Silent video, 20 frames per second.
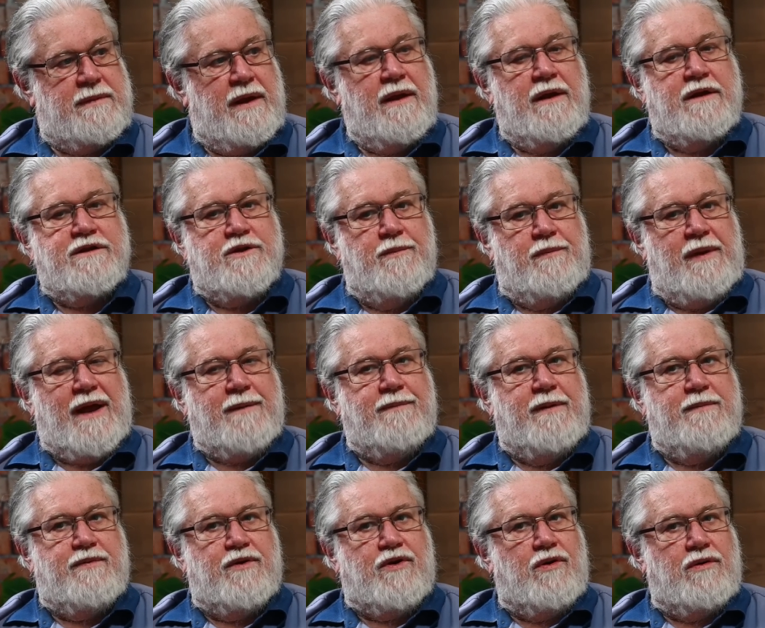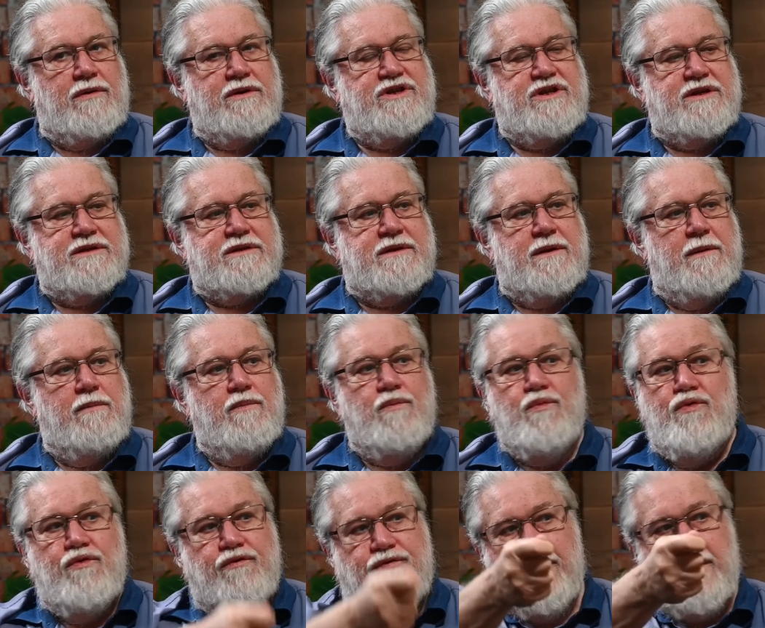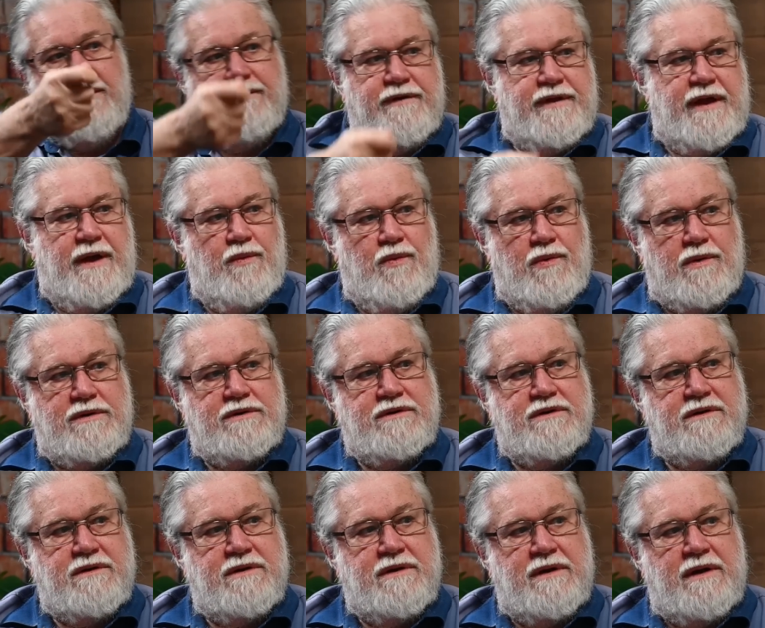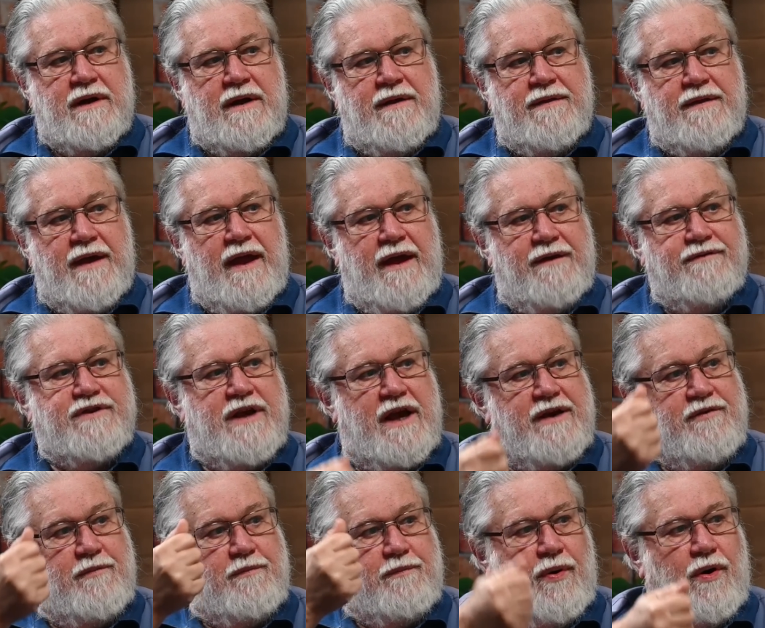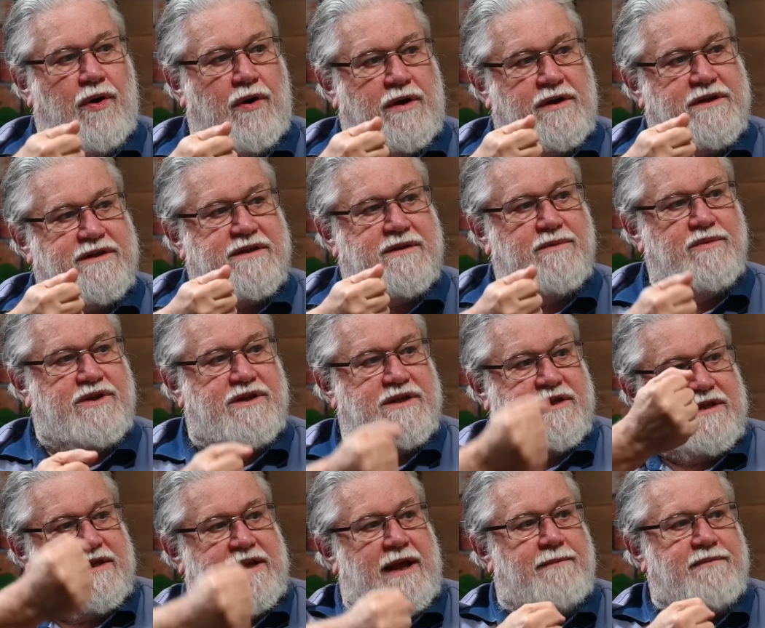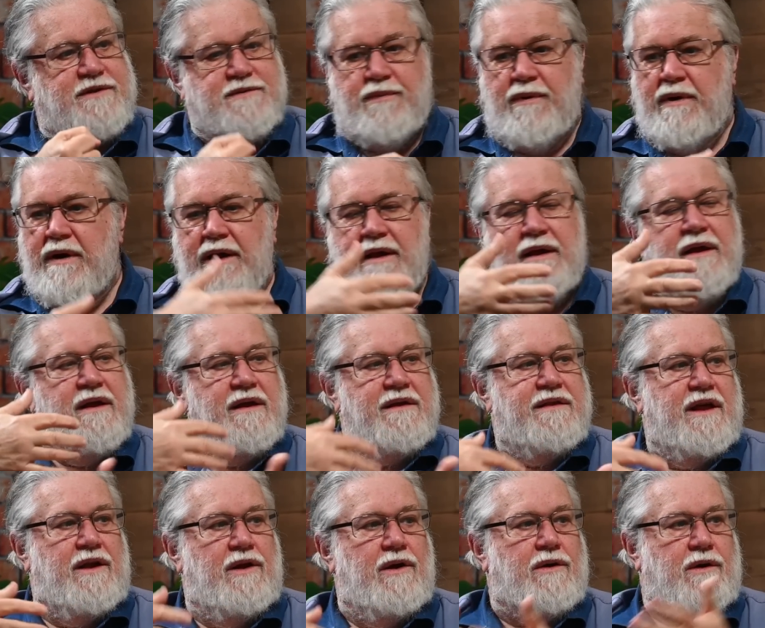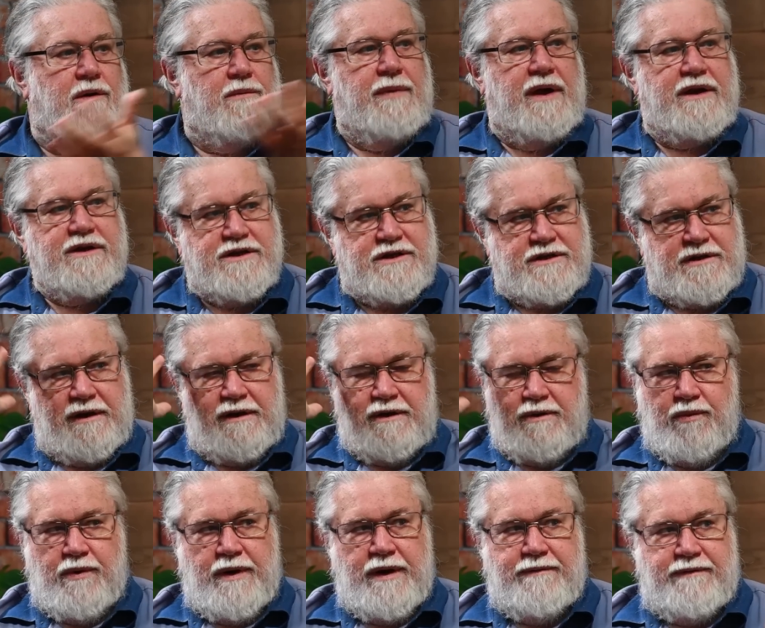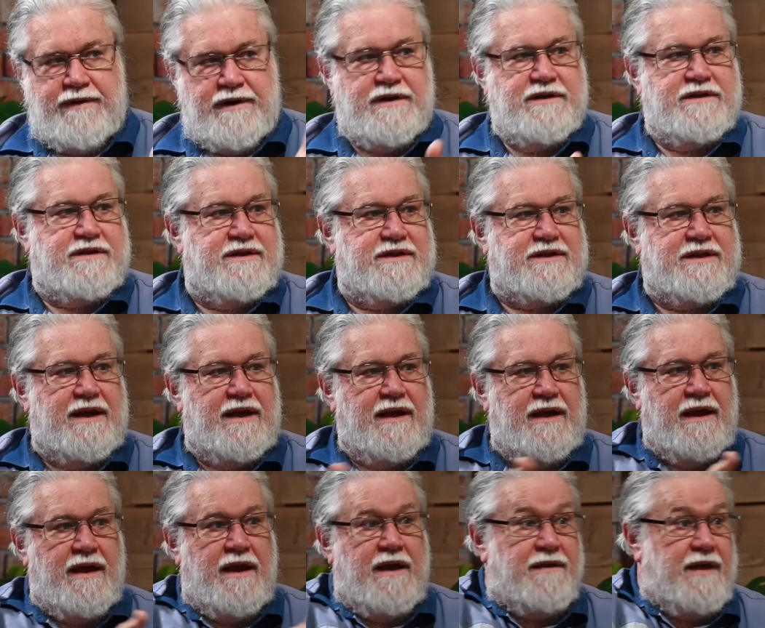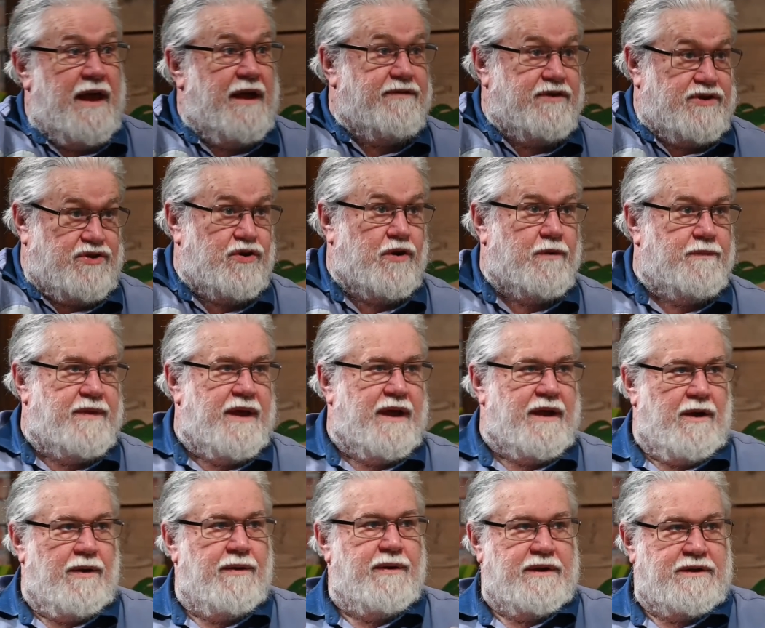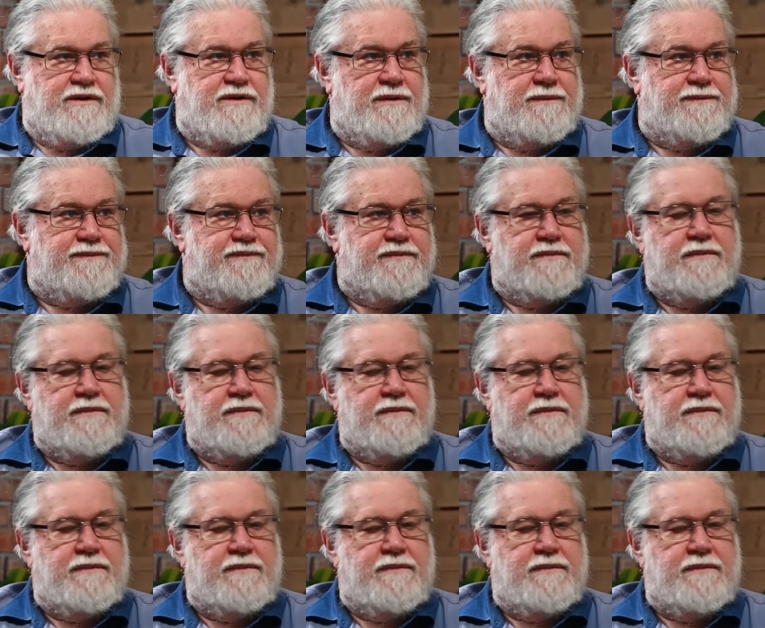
So black people can't just move wherever they want. They have to have a pass, which is stamped by their local magistrate or whatever it is, to say they have a job they're going to.